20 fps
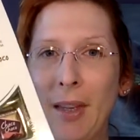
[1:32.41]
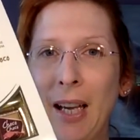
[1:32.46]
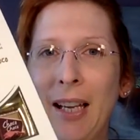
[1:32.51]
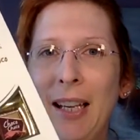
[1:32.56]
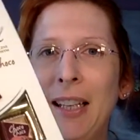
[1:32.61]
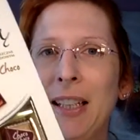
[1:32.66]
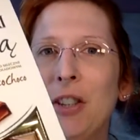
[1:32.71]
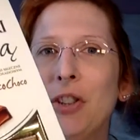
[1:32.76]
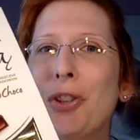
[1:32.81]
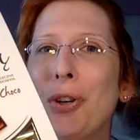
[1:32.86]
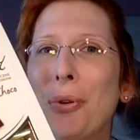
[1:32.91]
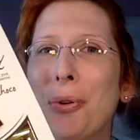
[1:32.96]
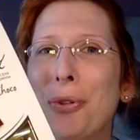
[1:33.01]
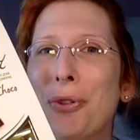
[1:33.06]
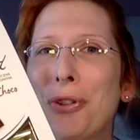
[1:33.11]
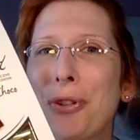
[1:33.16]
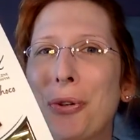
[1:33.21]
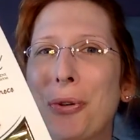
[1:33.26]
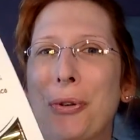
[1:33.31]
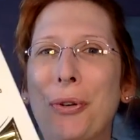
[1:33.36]
in Choco
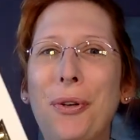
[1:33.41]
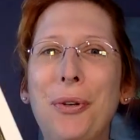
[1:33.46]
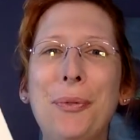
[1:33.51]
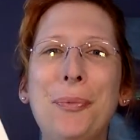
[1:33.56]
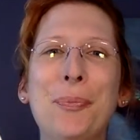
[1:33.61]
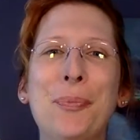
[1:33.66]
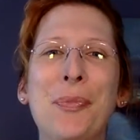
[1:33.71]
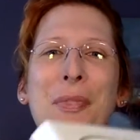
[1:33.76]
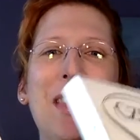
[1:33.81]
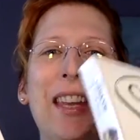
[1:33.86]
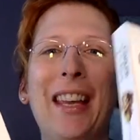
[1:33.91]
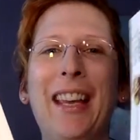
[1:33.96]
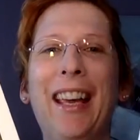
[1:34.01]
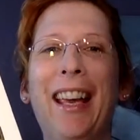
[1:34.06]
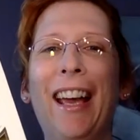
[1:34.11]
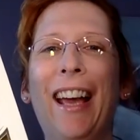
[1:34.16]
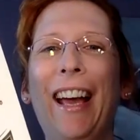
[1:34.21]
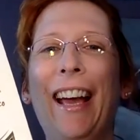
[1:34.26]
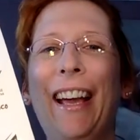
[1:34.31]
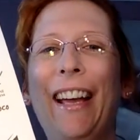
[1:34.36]
Choco
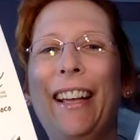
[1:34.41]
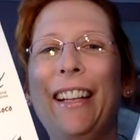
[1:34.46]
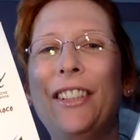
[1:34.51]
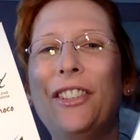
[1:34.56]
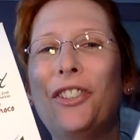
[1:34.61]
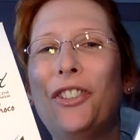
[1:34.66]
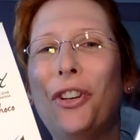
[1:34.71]
and